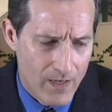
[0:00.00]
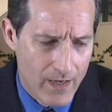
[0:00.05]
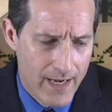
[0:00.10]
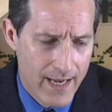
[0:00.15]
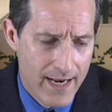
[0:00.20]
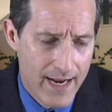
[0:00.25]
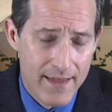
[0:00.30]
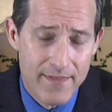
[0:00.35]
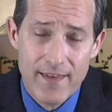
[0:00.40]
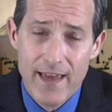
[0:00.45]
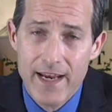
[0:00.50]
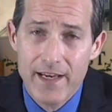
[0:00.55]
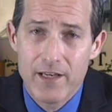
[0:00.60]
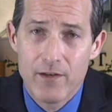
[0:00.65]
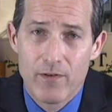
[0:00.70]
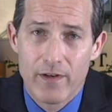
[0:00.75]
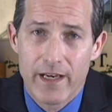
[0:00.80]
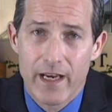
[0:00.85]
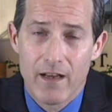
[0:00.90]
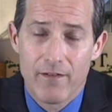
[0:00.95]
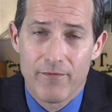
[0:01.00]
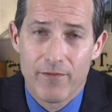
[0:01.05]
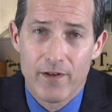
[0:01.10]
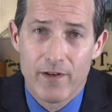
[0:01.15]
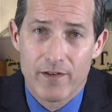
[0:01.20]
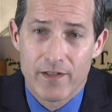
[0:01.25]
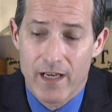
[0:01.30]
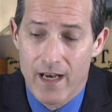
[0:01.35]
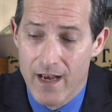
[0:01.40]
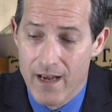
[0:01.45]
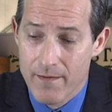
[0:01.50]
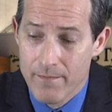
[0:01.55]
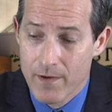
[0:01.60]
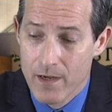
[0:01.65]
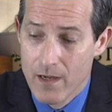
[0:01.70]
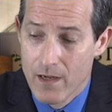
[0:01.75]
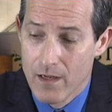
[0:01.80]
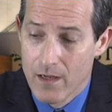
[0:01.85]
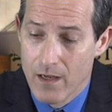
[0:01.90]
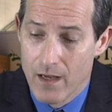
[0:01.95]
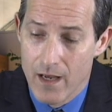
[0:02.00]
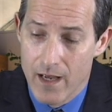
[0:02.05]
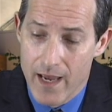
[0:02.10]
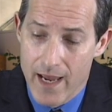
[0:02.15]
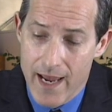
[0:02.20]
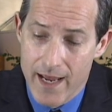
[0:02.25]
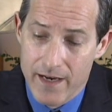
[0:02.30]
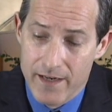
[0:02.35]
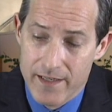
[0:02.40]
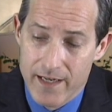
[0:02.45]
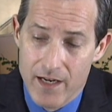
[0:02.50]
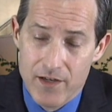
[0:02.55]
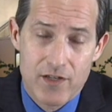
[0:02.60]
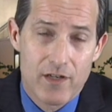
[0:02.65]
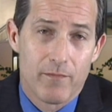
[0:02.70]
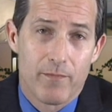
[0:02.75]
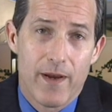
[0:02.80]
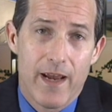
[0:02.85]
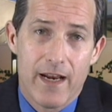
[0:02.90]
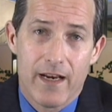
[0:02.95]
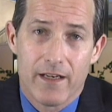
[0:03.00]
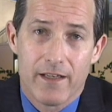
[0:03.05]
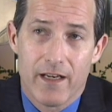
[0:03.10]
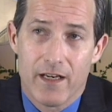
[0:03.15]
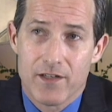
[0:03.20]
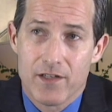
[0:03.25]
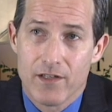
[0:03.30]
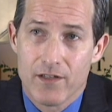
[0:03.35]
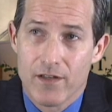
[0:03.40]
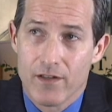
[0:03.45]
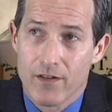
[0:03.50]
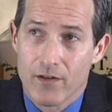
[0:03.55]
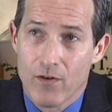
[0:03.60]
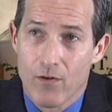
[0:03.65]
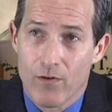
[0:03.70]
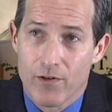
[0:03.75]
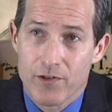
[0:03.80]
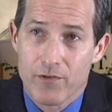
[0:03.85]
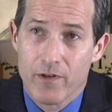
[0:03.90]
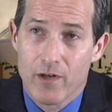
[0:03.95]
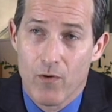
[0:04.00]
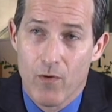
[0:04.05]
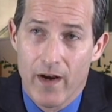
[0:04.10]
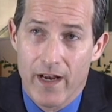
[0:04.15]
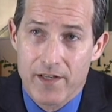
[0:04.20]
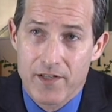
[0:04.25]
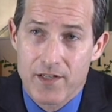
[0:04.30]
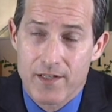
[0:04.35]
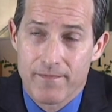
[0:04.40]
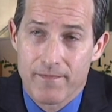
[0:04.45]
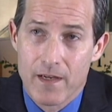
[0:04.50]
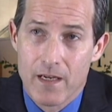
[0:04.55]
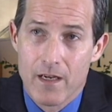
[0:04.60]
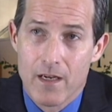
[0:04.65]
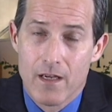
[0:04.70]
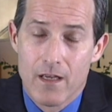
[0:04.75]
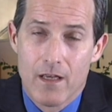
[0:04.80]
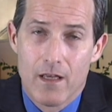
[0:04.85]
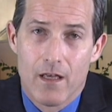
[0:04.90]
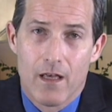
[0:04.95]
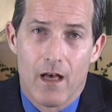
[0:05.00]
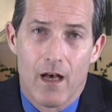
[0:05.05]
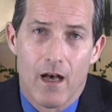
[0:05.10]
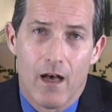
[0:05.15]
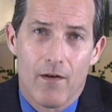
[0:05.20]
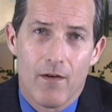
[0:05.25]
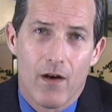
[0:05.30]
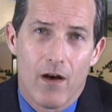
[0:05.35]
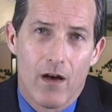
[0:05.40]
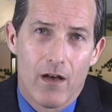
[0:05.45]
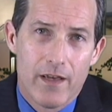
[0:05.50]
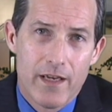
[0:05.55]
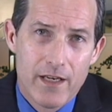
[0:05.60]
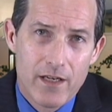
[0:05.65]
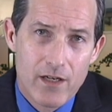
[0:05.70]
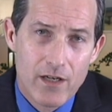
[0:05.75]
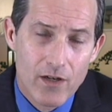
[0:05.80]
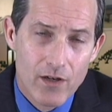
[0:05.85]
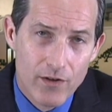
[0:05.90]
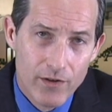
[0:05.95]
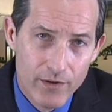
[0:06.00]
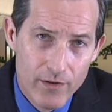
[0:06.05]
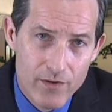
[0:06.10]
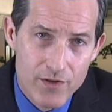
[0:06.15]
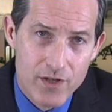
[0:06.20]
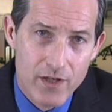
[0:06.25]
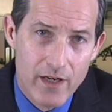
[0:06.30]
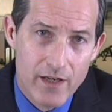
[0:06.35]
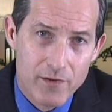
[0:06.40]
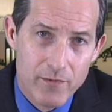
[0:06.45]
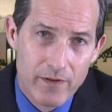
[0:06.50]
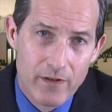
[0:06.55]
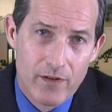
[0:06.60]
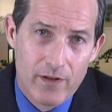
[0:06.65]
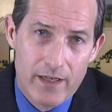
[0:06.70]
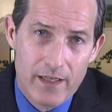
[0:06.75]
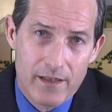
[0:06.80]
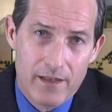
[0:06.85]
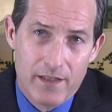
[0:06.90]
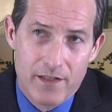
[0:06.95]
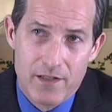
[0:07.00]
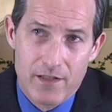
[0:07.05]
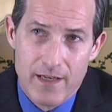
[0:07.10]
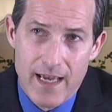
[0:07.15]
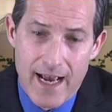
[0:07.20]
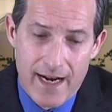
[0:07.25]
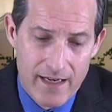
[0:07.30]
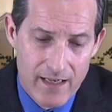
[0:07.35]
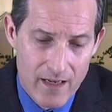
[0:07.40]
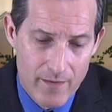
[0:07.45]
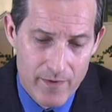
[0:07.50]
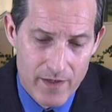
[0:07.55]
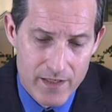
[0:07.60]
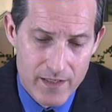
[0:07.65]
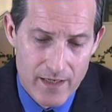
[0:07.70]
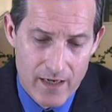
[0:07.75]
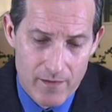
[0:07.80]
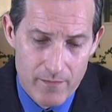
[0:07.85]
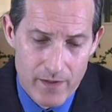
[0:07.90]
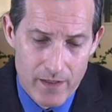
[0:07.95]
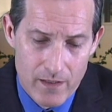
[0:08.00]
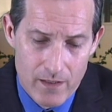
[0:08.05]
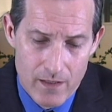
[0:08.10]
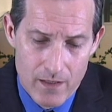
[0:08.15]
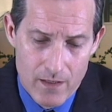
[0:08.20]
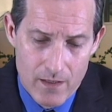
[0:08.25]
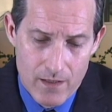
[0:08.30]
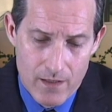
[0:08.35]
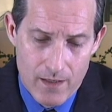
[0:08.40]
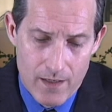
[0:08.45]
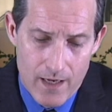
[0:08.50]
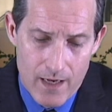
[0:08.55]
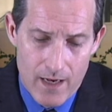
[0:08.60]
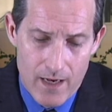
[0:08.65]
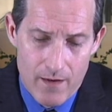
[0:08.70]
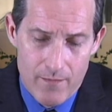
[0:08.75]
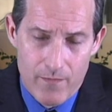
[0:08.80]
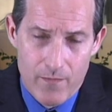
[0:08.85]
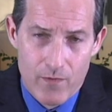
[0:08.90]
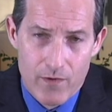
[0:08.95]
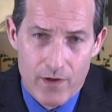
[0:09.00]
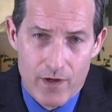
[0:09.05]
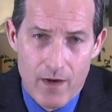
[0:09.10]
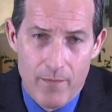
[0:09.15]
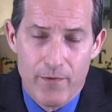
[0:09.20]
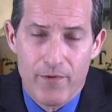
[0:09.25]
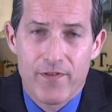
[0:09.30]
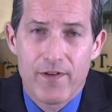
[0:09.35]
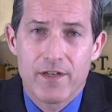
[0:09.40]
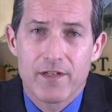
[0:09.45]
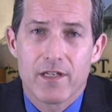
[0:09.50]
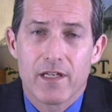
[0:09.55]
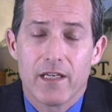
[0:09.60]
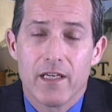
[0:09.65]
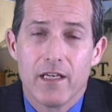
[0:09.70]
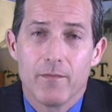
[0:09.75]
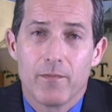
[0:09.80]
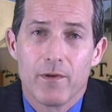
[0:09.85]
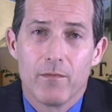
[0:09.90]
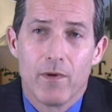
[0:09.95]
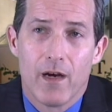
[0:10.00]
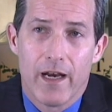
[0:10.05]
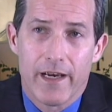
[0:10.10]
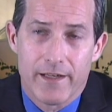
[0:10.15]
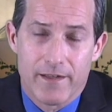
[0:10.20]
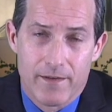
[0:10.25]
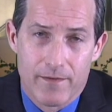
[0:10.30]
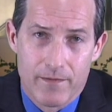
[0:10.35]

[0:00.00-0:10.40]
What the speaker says: And I thank you again for your time and paying attention to the course requests. In conclusion, as we look at this academic segment, a couple things to keep in mind.